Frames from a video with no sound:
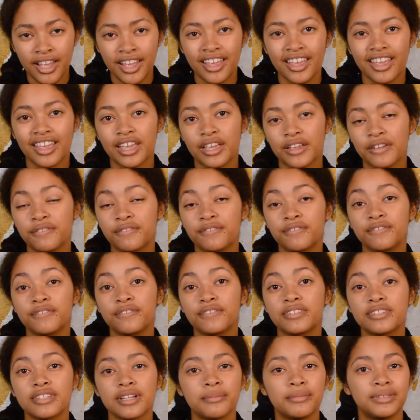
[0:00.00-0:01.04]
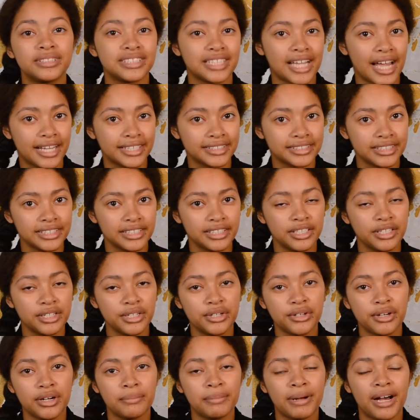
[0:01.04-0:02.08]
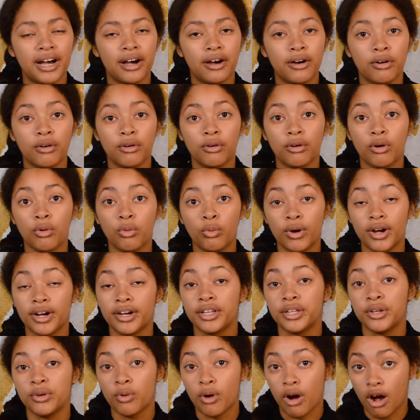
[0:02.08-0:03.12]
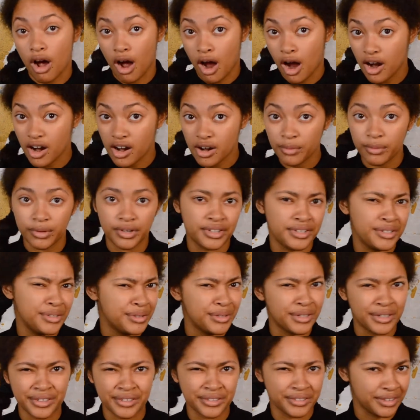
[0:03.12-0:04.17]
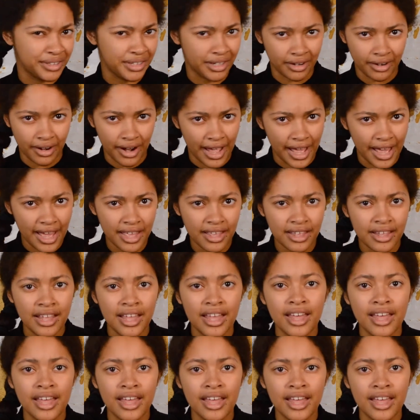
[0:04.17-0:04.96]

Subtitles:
If someone's asking you about where you are, where you currently are at,